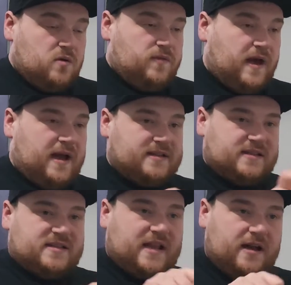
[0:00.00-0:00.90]
that has a
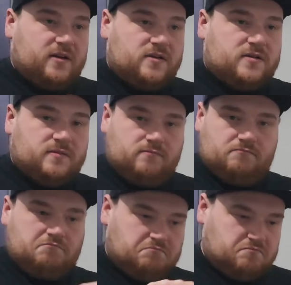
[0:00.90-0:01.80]
staggered,
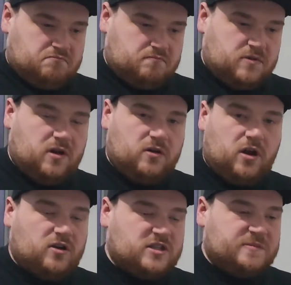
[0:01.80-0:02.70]

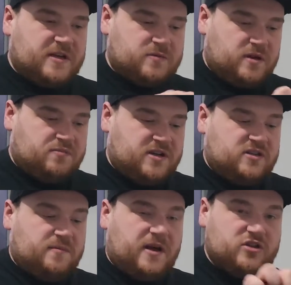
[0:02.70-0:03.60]
glassy space where you press
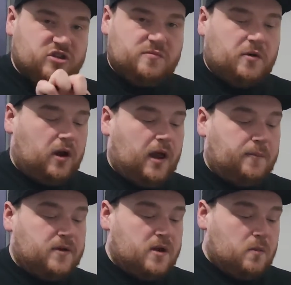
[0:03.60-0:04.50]
on the buttons and you pull
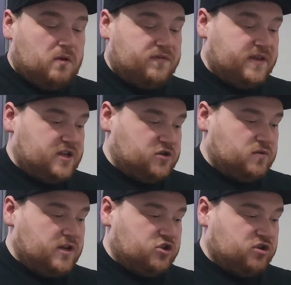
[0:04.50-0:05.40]
up. With this, you
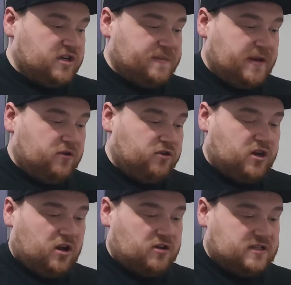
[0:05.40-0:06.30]
literally, depending on your
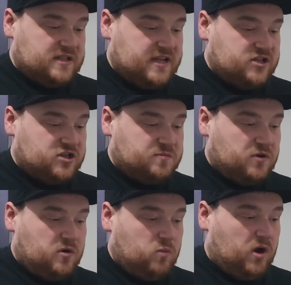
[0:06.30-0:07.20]
glasses lens, just
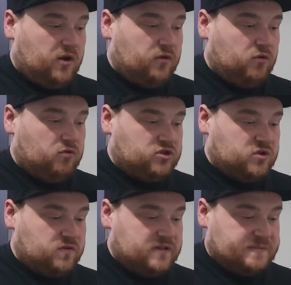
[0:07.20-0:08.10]
put 1 or
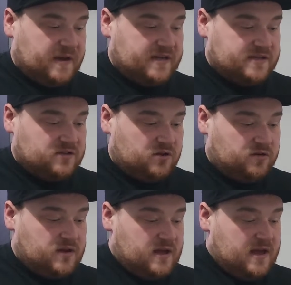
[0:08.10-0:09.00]
2 of the spaces
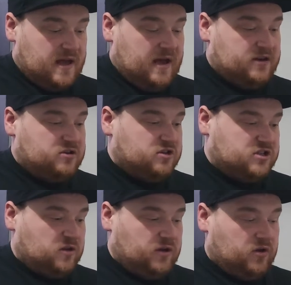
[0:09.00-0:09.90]
on and you just
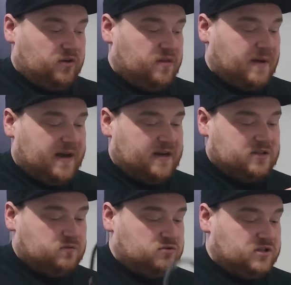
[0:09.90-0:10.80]
slot it on and the
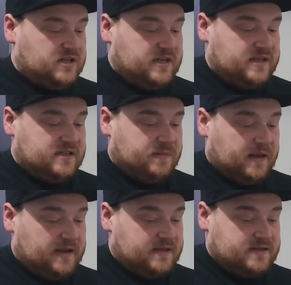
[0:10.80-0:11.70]
magnets will just click into
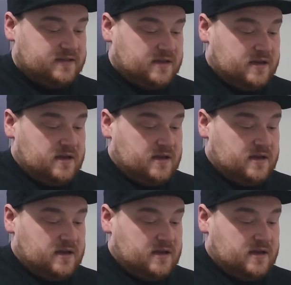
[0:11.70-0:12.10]
place.